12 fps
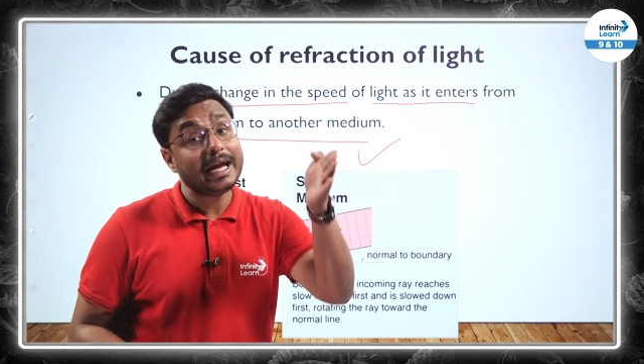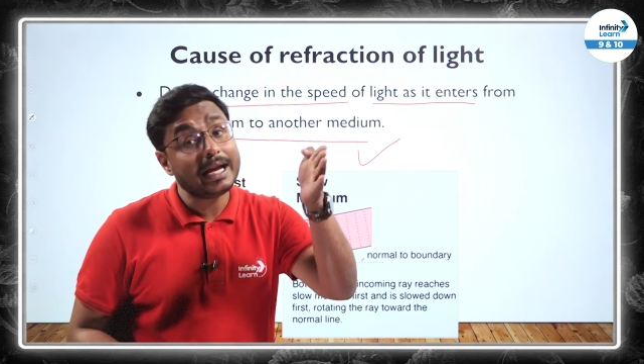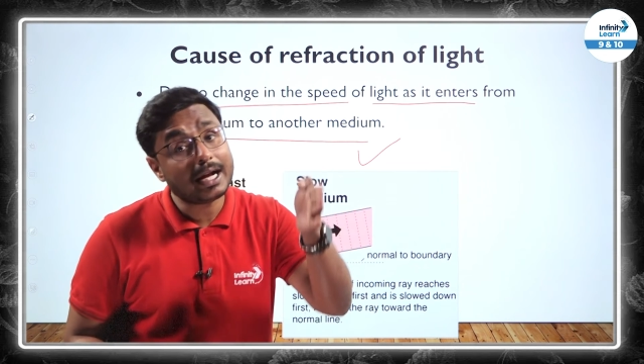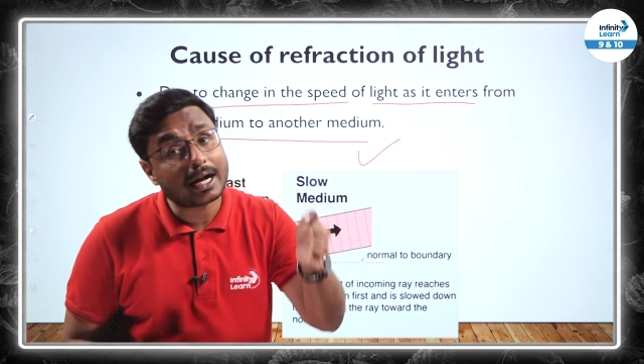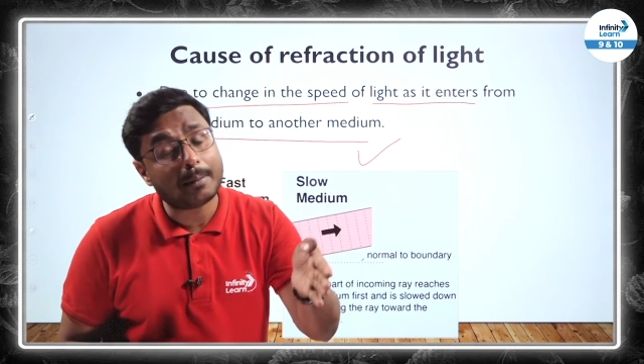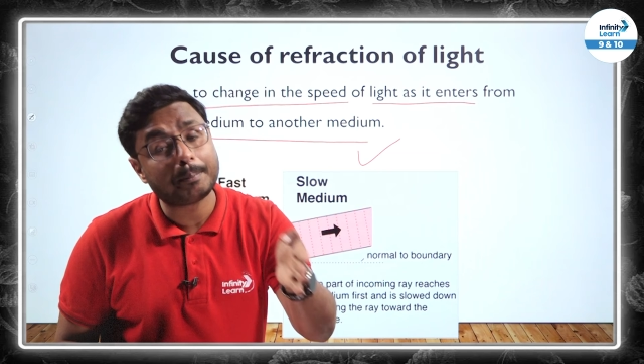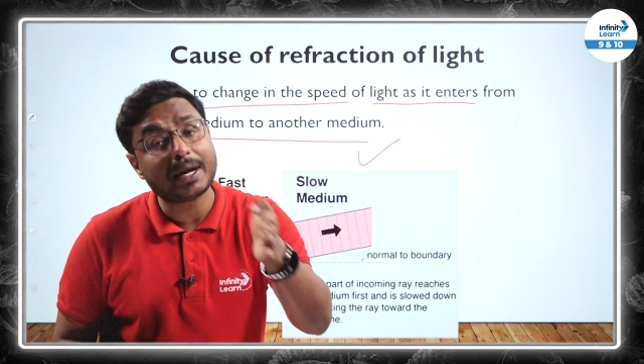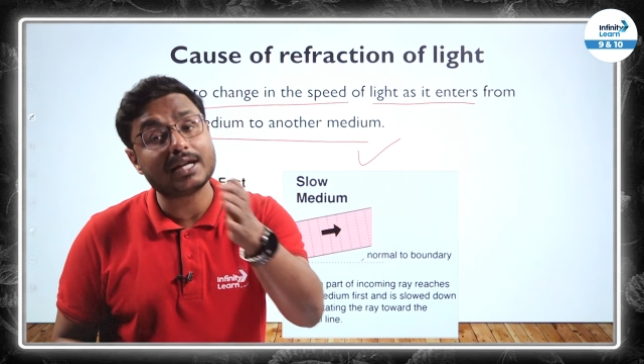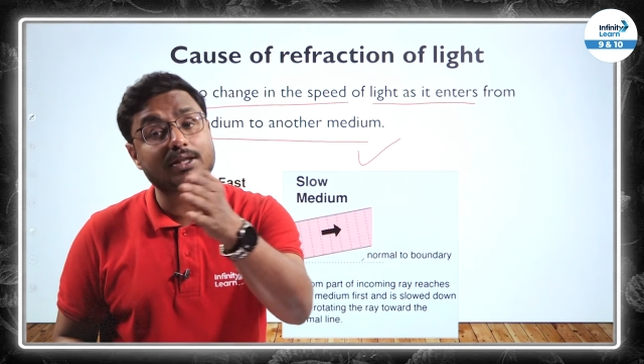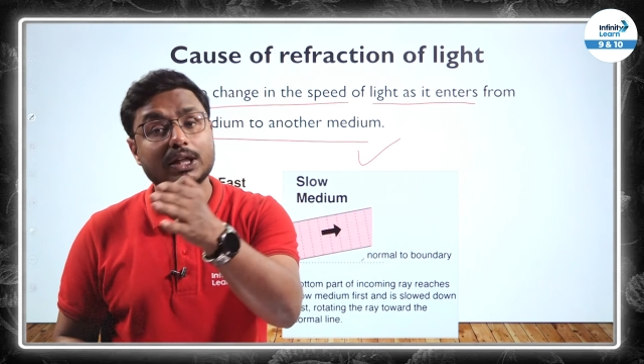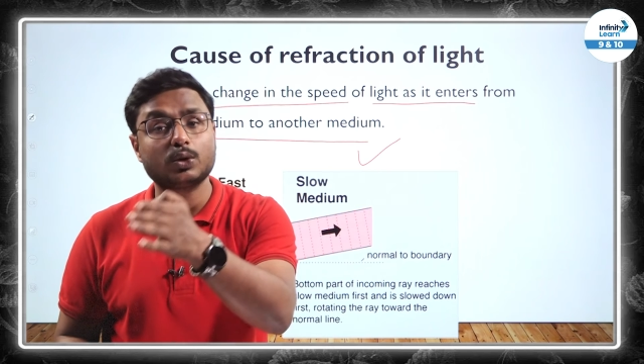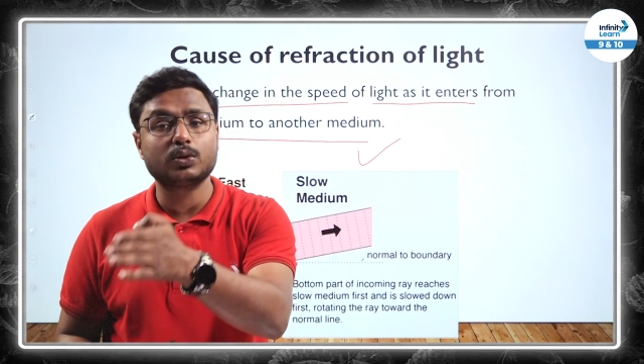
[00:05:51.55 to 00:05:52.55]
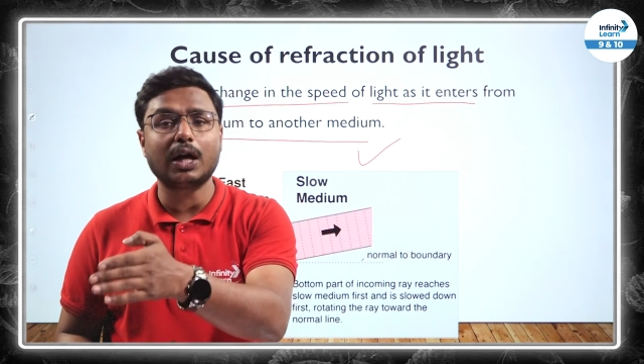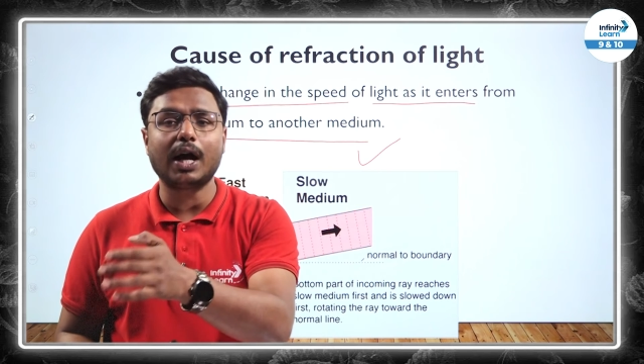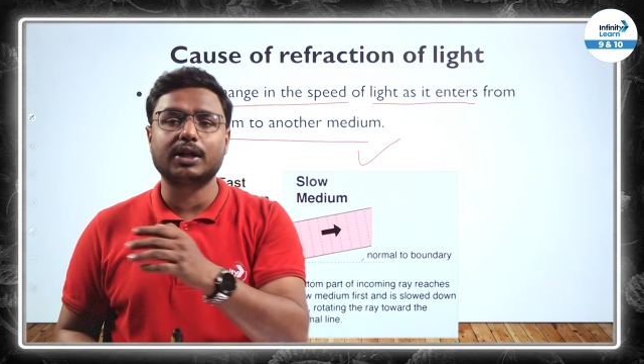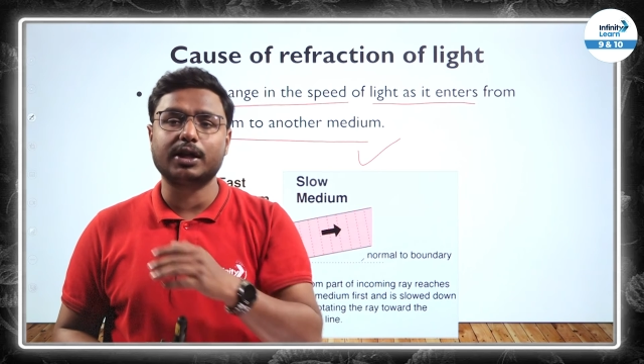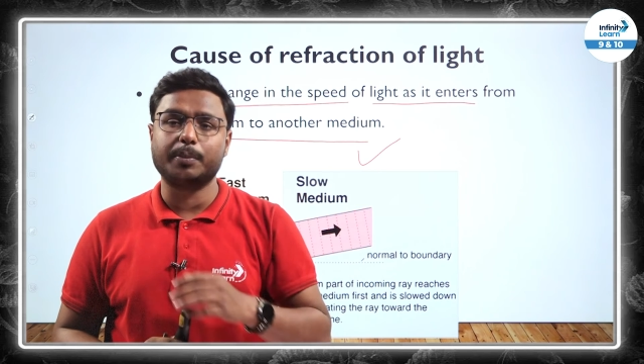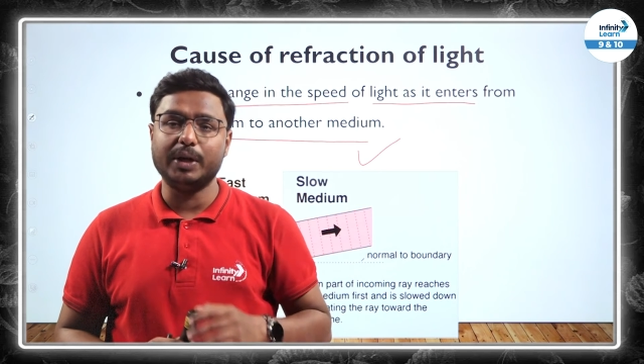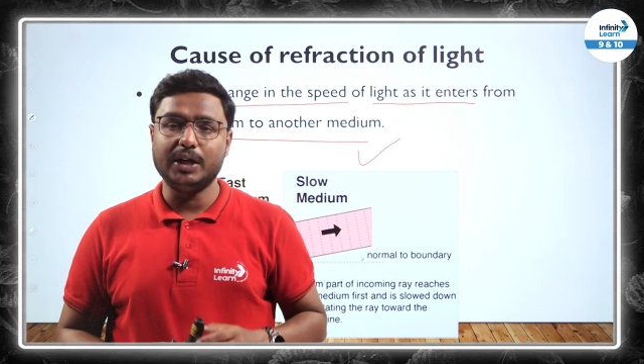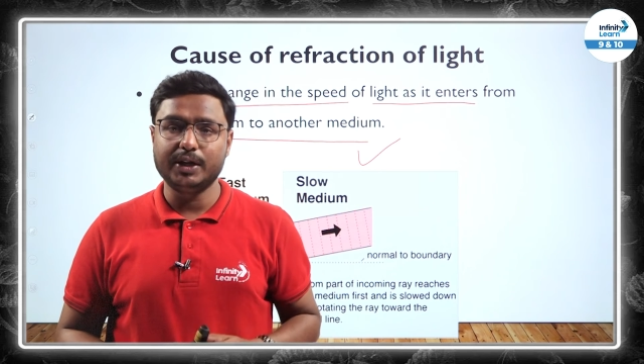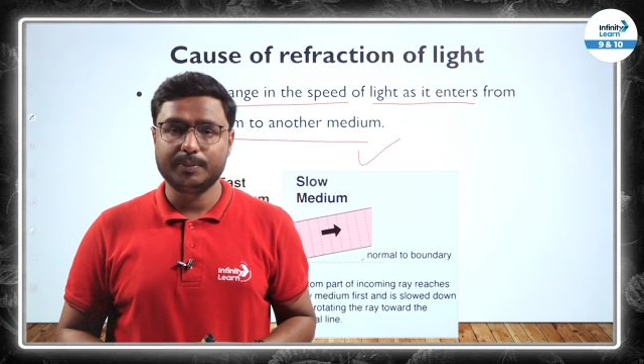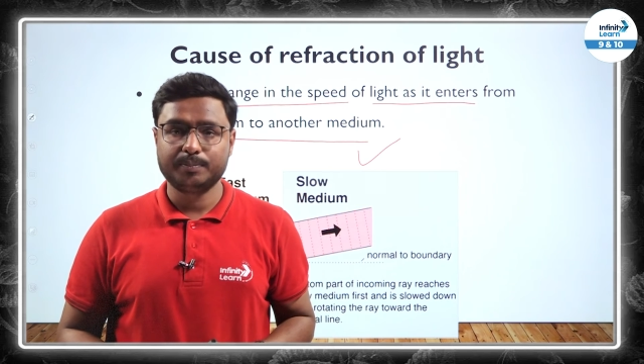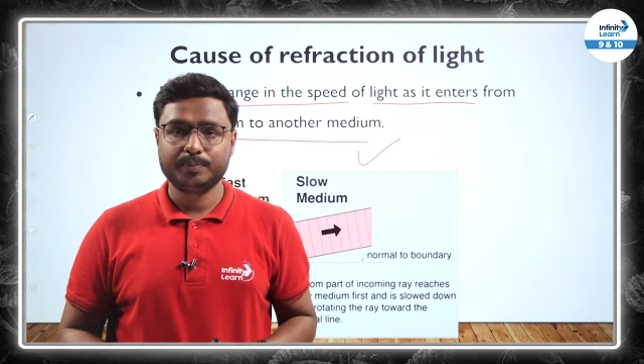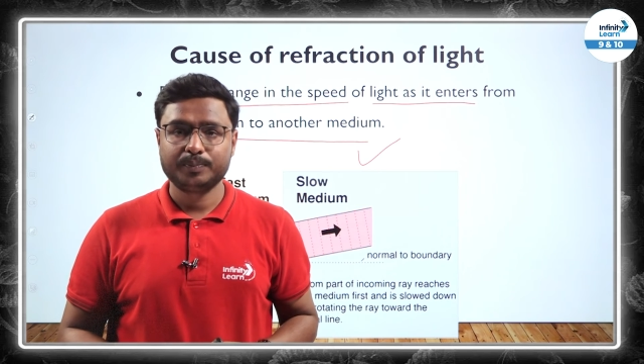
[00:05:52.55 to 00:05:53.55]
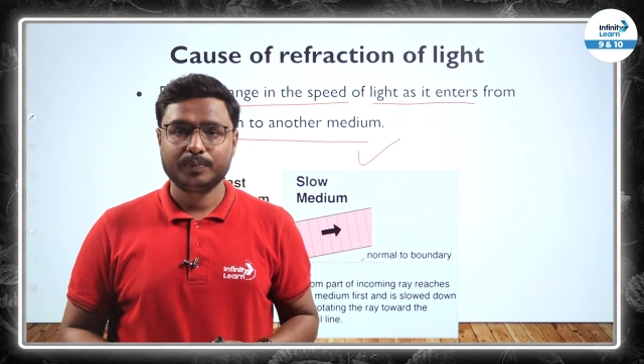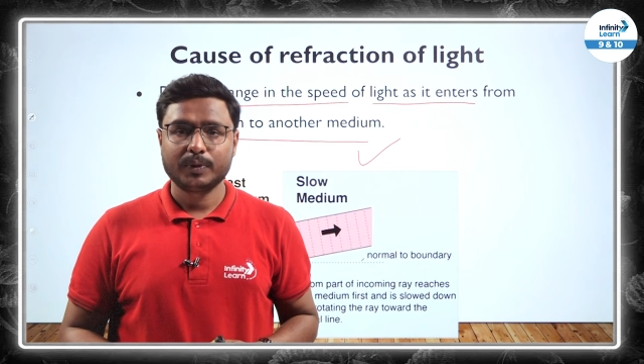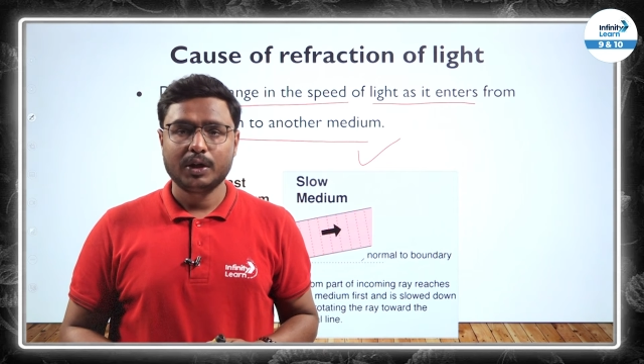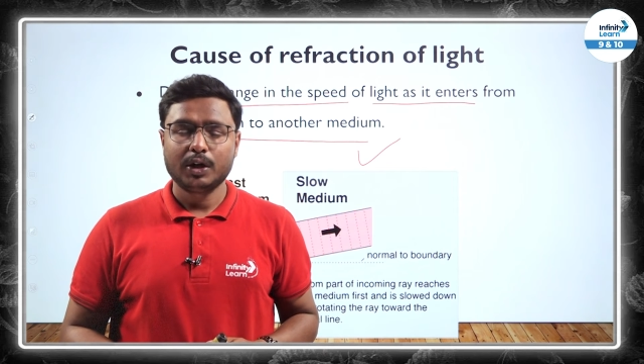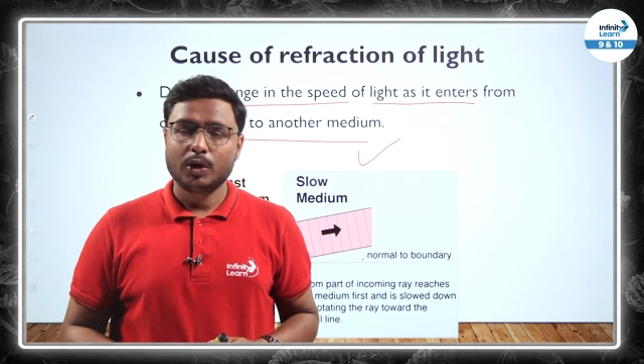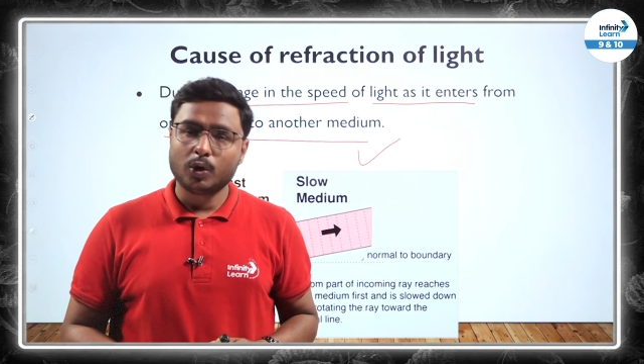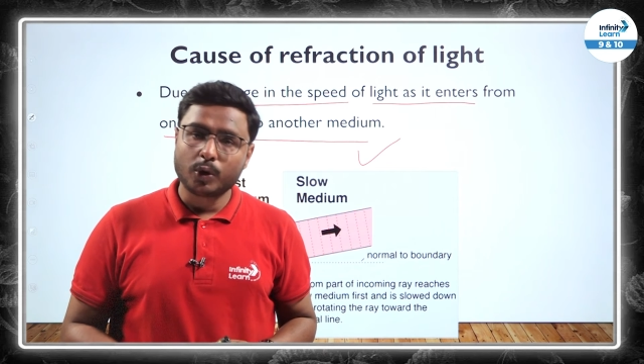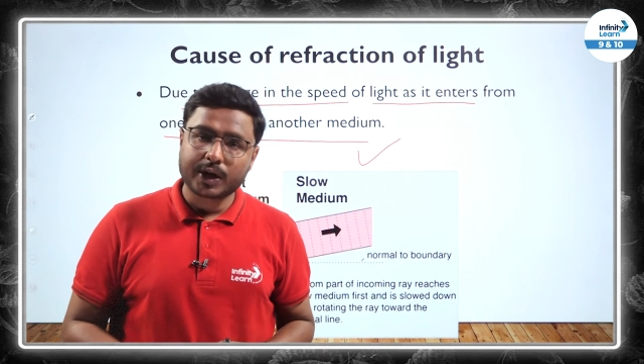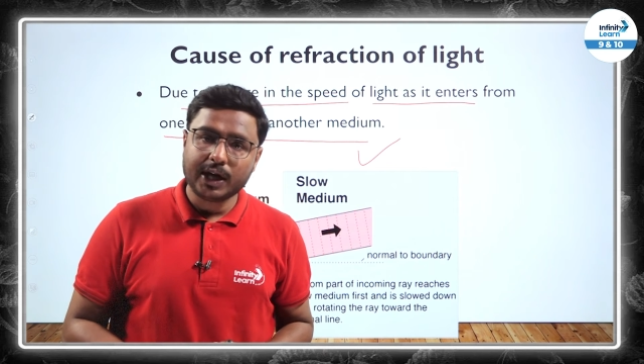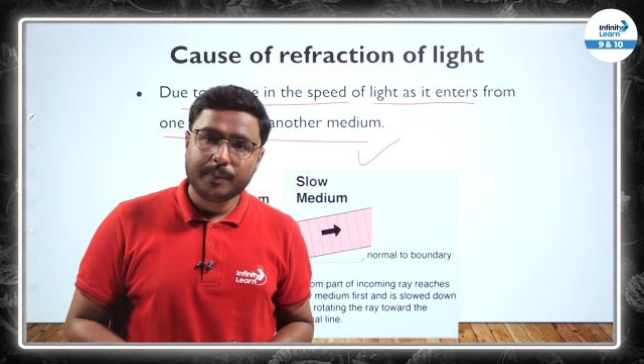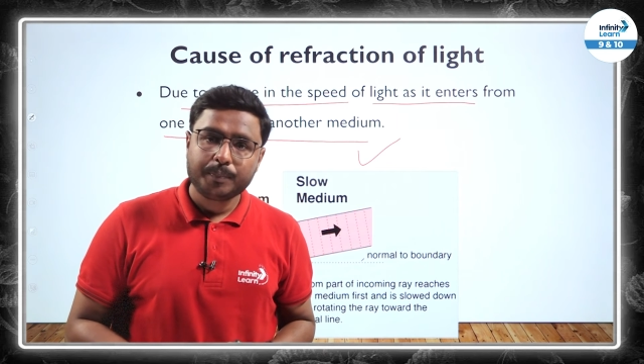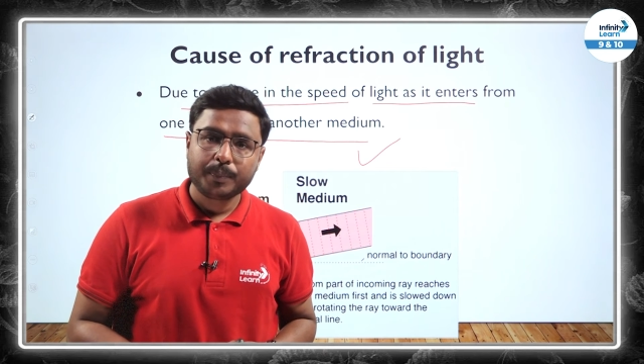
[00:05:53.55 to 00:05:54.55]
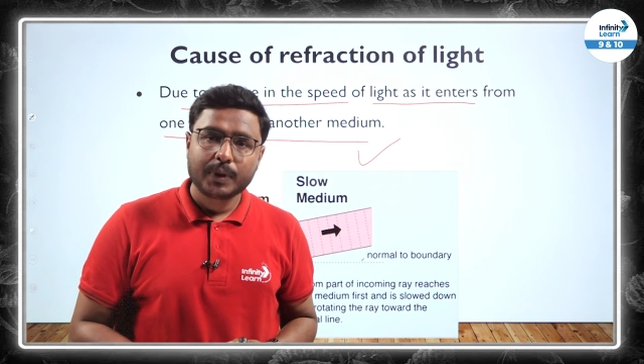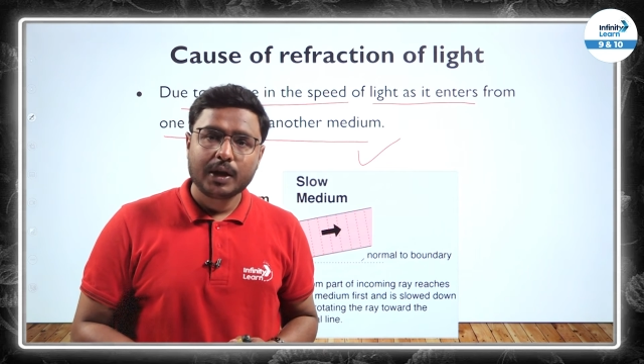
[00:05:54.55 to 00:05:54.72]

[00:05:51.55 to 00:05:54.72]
in comparison to the other medium. Okay?